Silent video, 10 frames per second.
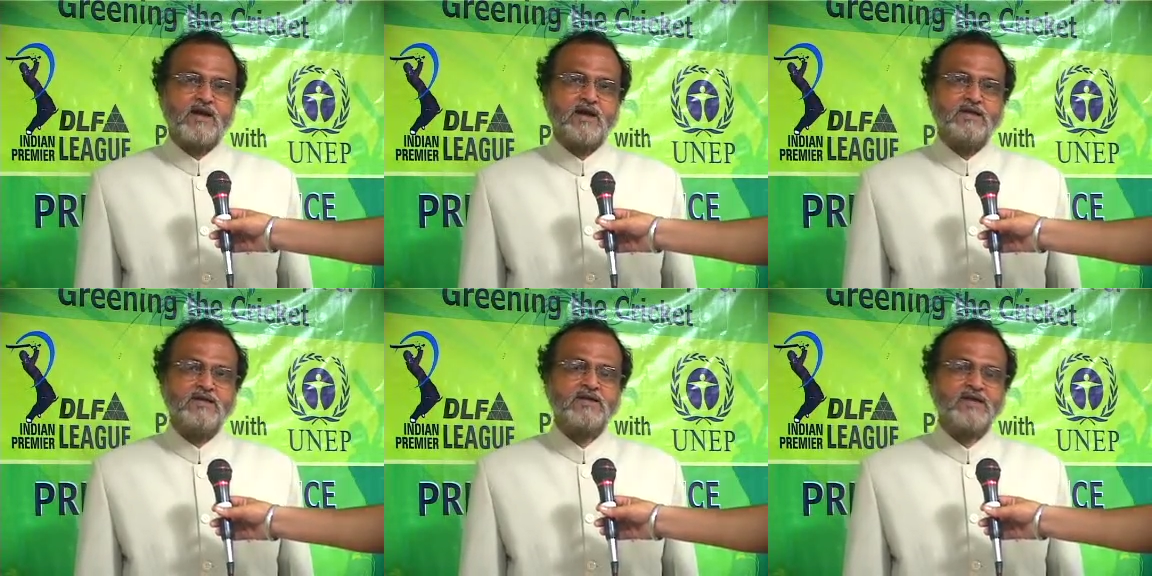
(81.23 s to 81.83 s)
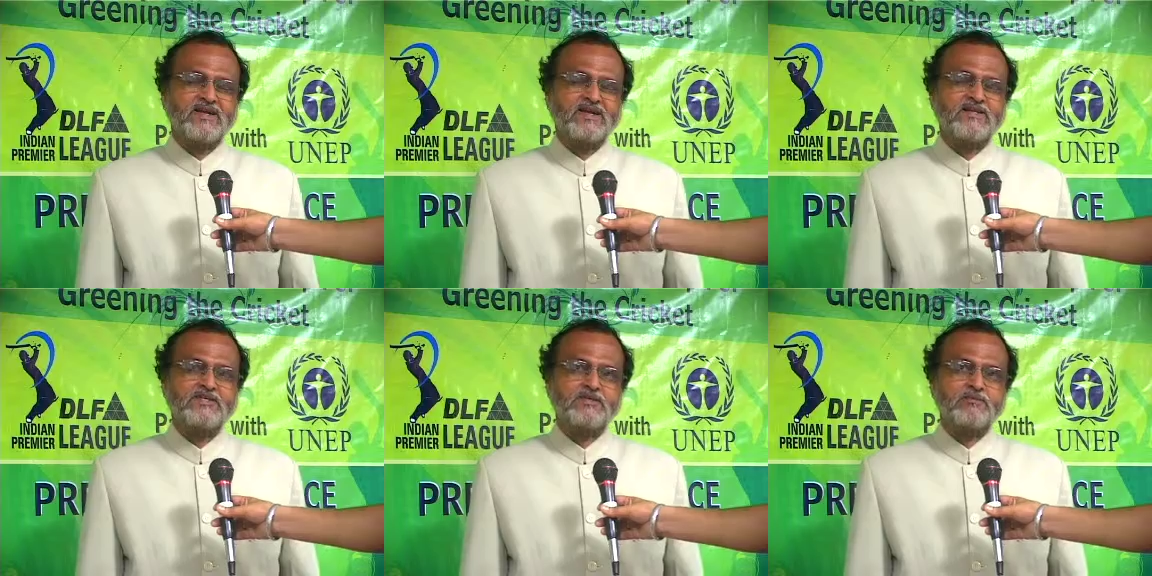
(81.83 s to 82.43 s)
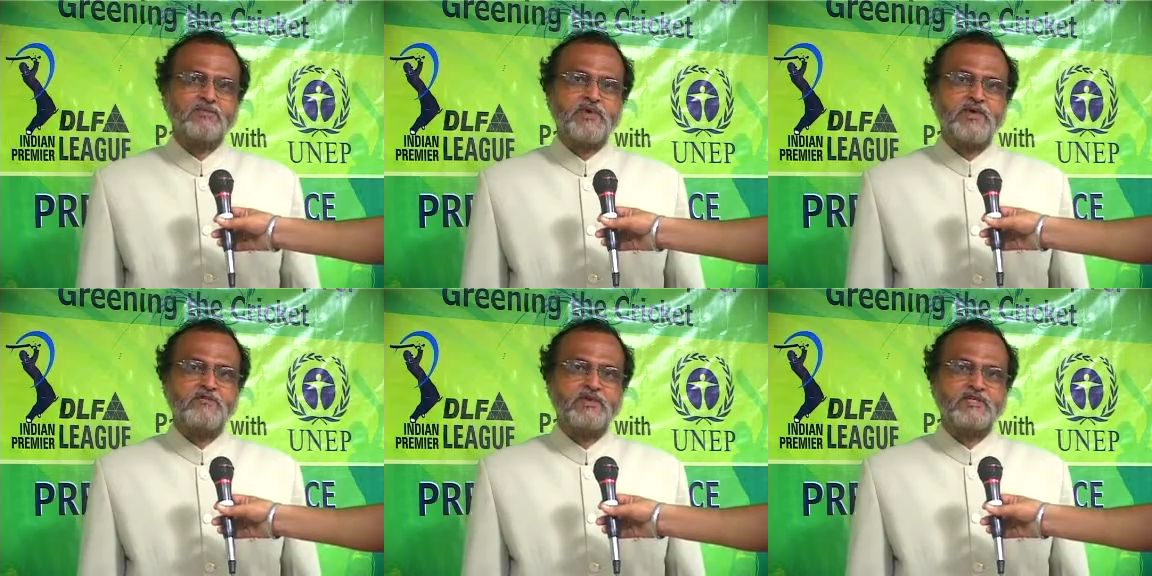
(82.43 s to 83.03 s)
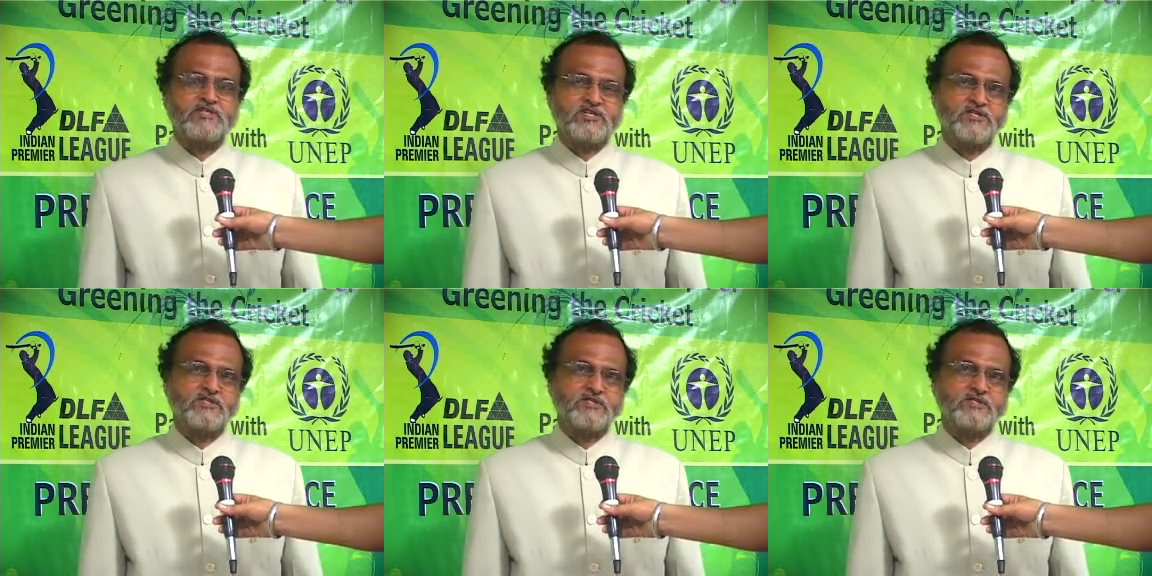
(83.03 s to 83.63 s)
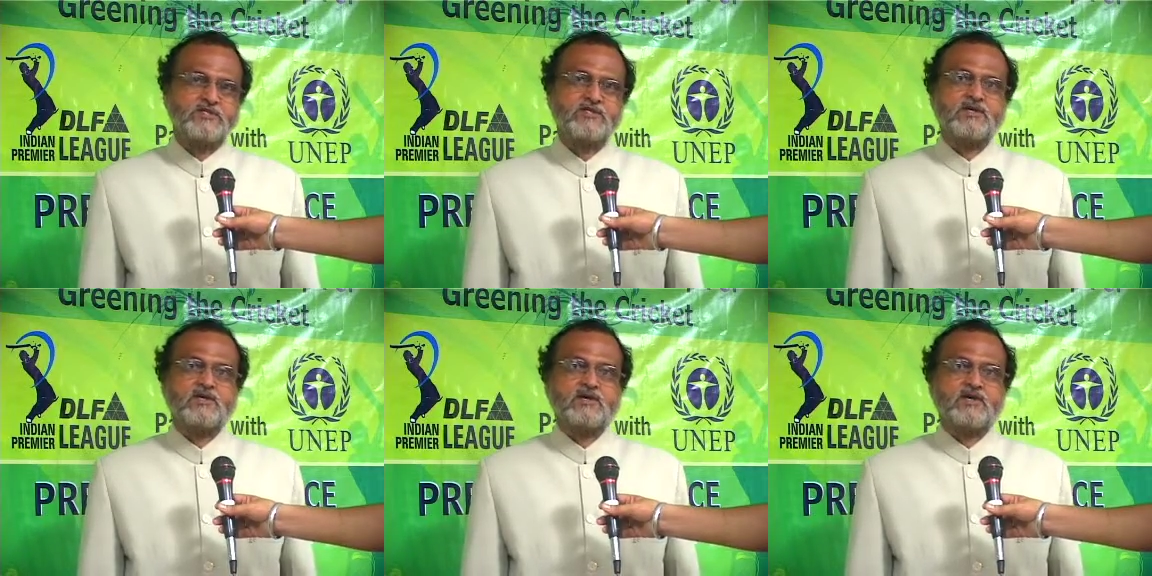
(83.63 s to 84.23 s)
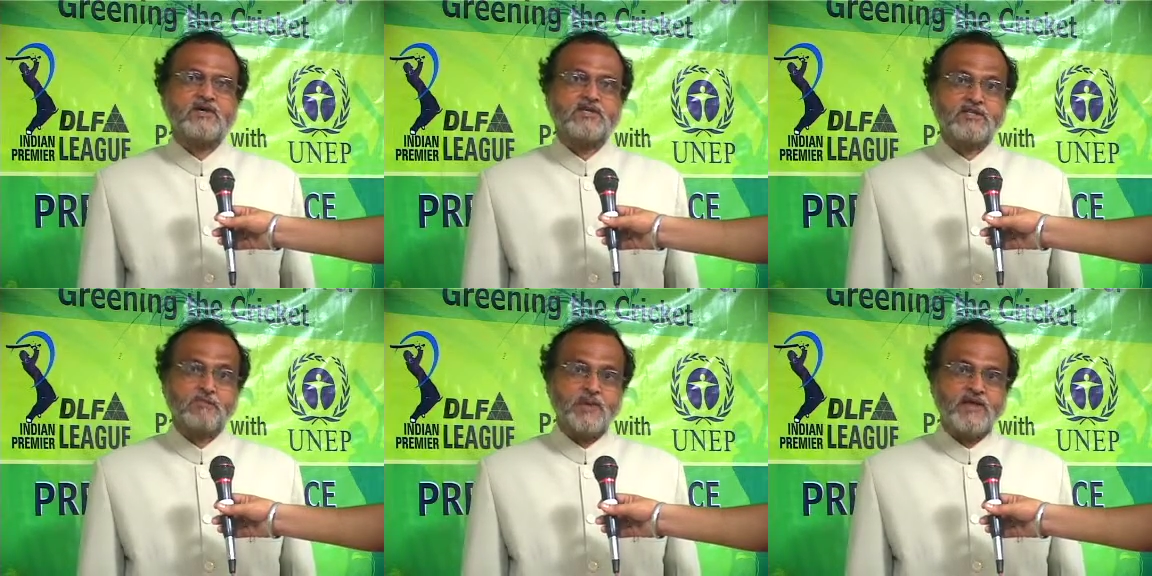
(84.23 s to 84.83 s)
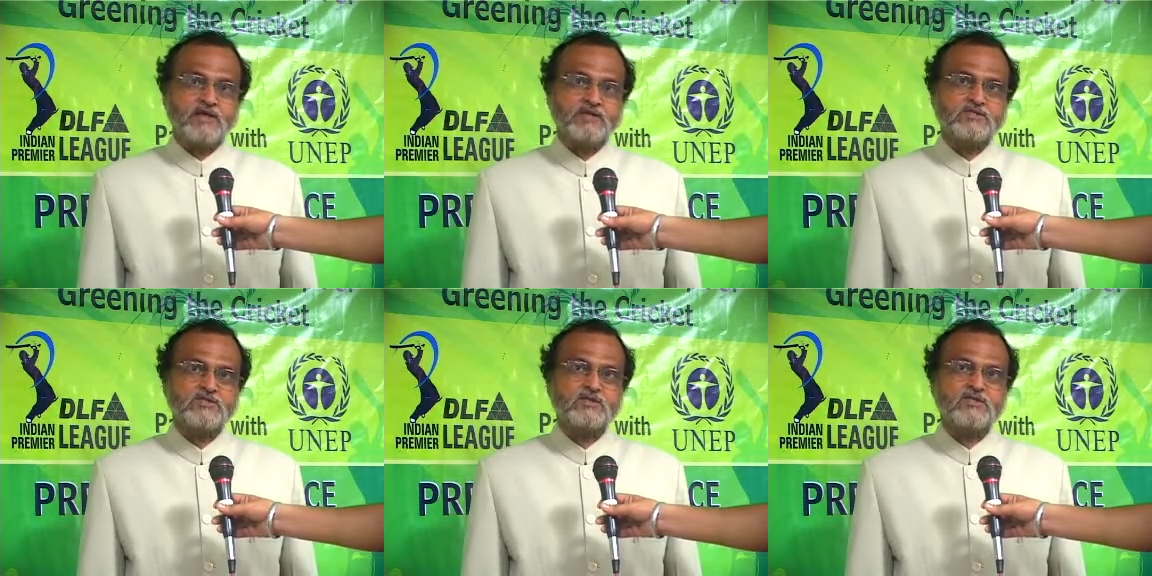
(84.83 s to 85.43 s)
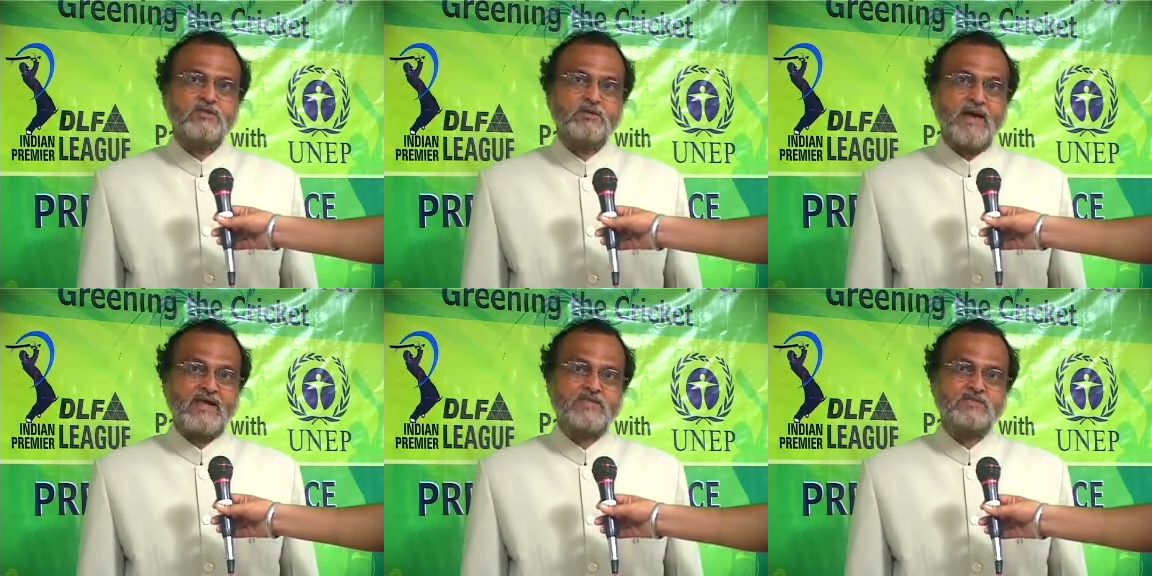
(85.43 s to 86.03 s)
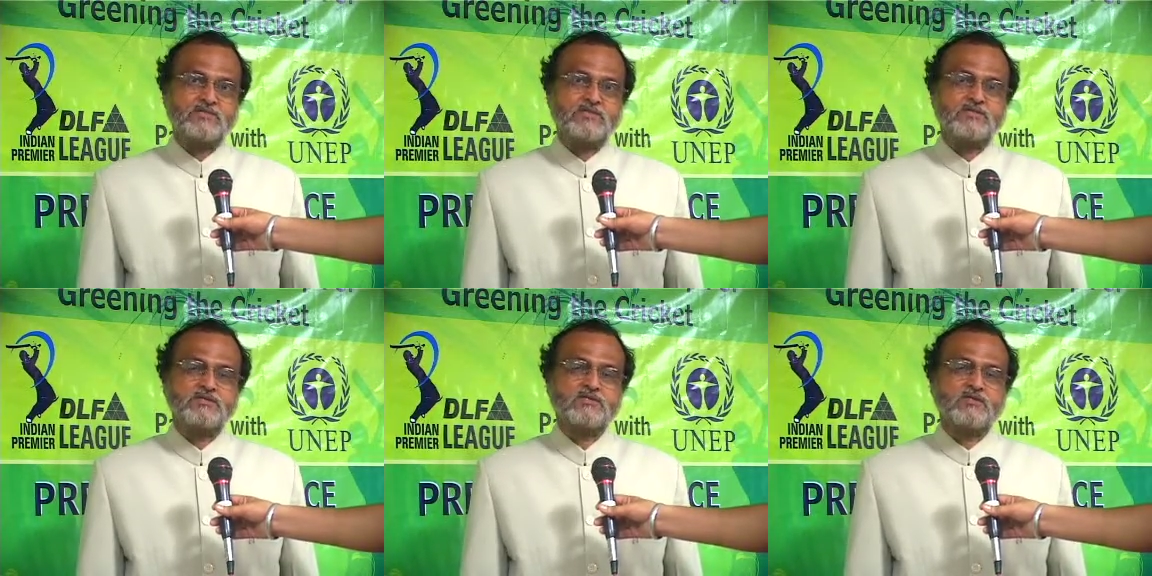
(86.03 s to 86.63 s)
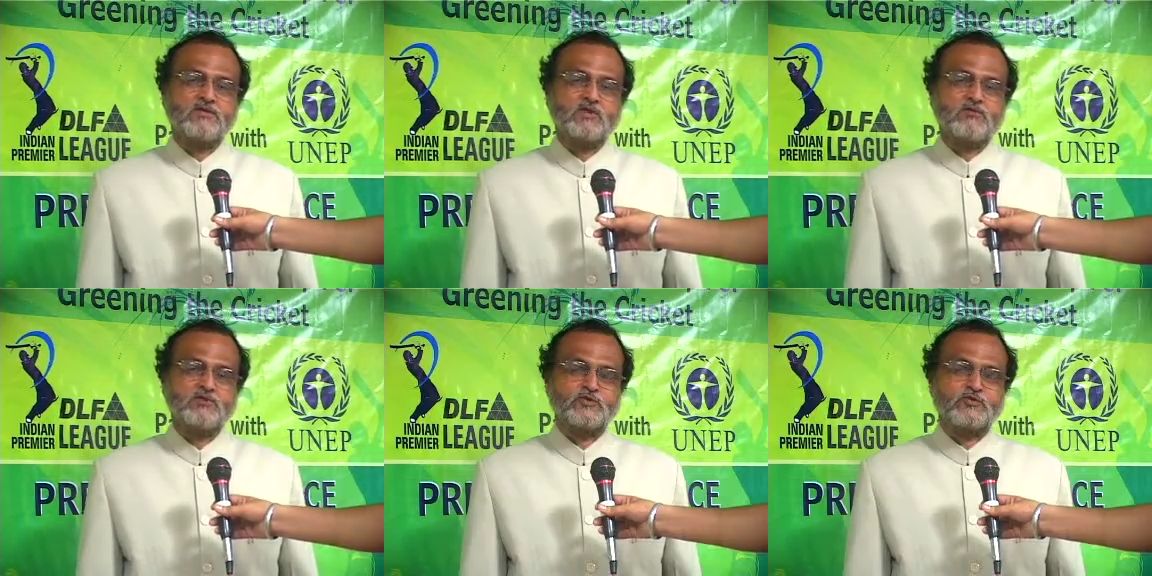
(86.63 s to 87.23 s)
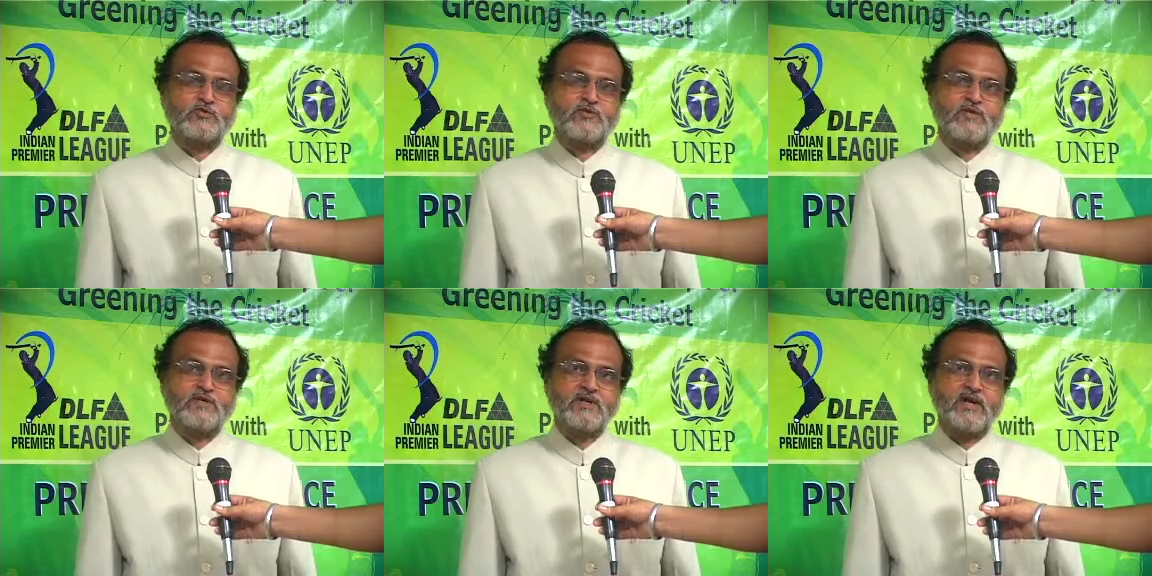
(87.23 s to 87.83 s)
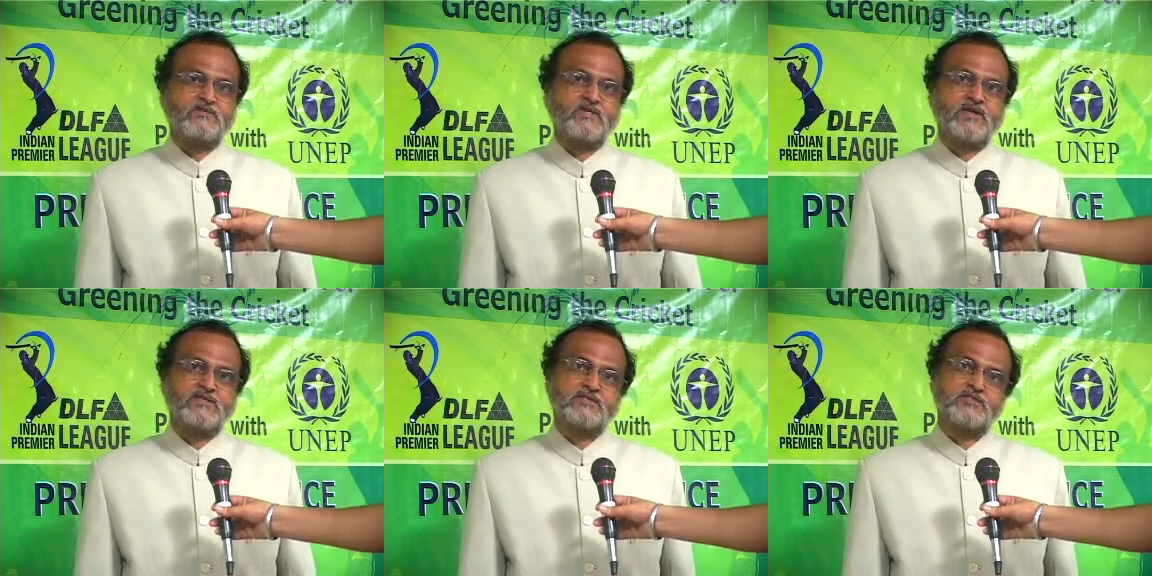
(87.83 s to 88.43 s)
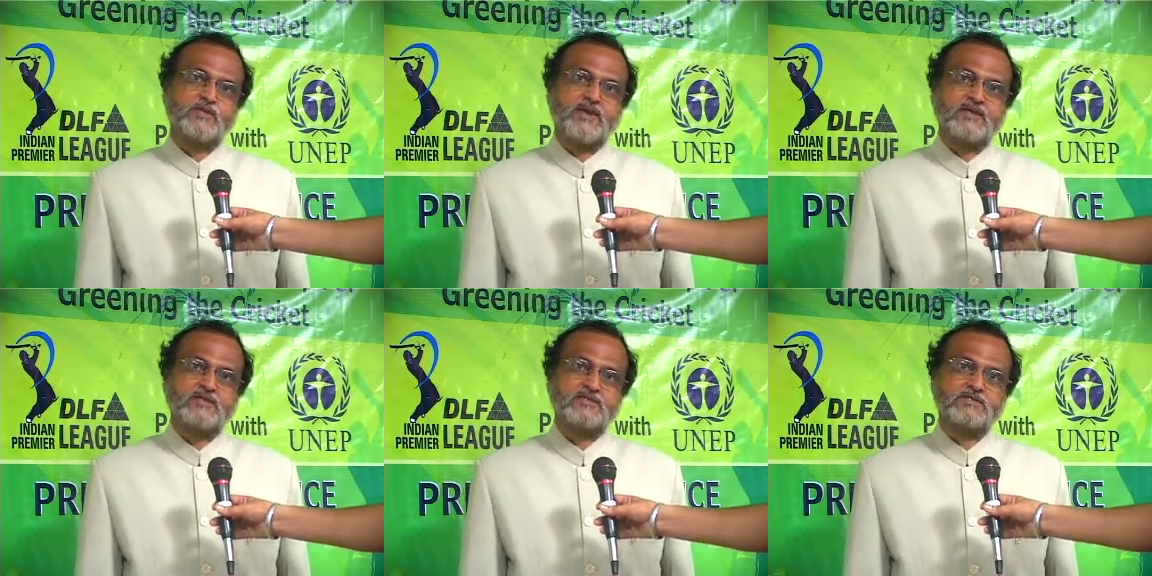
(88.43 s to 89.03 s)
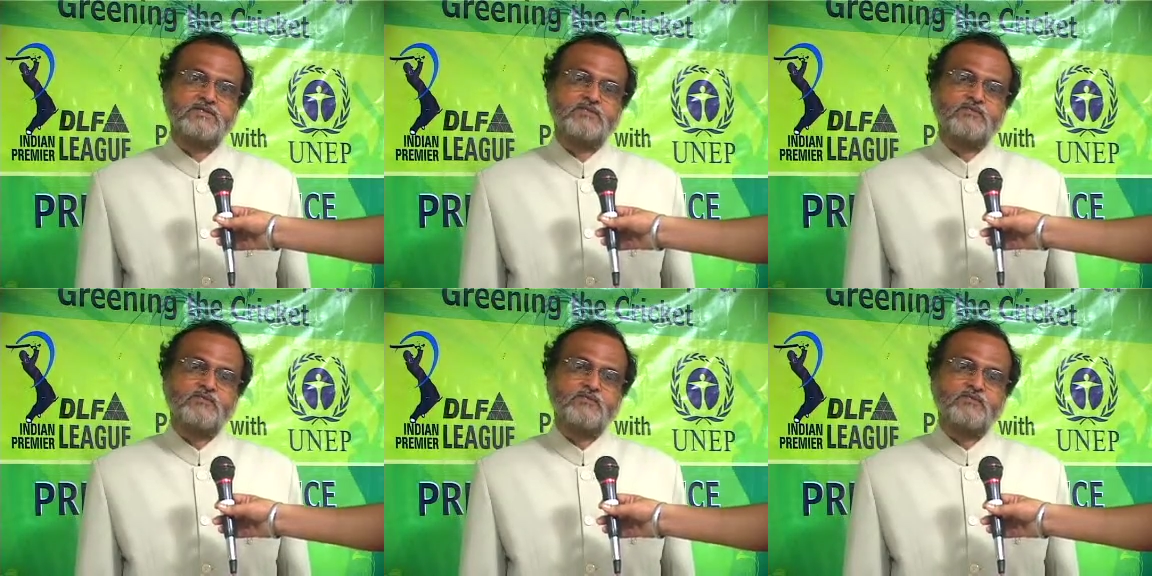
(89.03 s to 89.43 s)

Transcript: and inculcating some behavioral changes in the players, in the managers of the sports event, as well as in the spectators.